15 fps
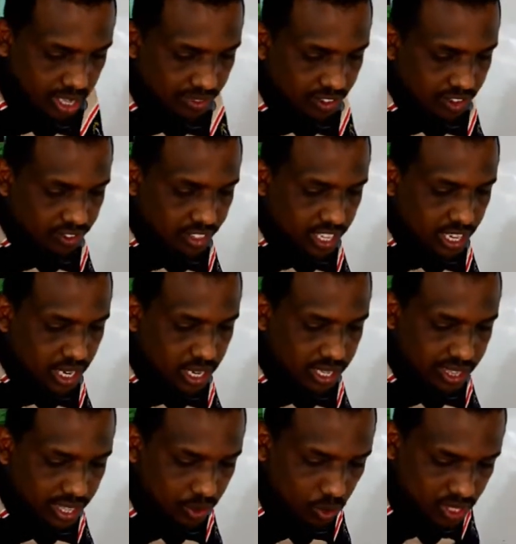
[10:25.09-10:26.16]

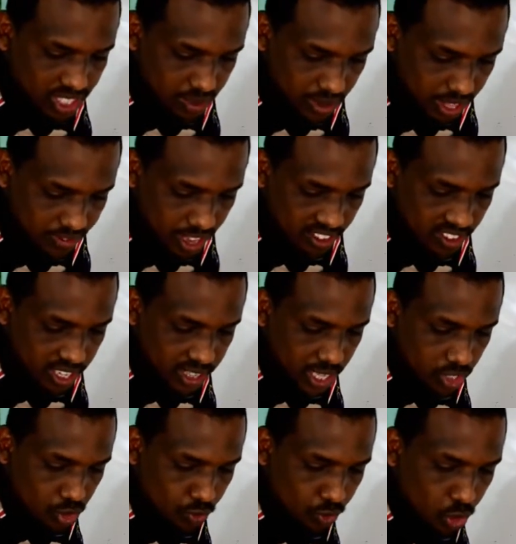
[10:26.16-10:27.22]
175
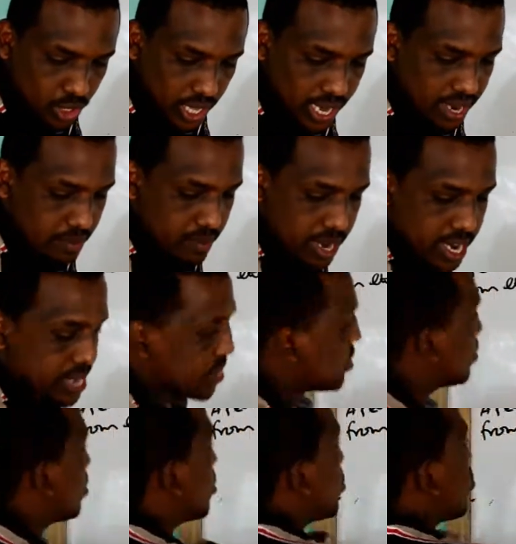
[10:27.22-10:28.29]
liters of water remained.
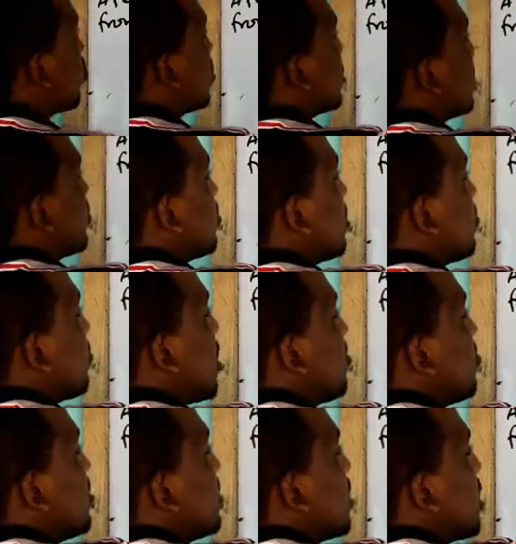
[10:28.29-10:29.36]
175
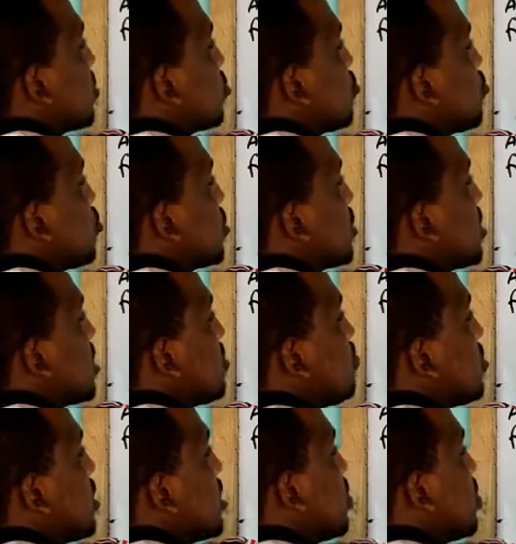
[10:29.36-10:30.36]
liters of water remained.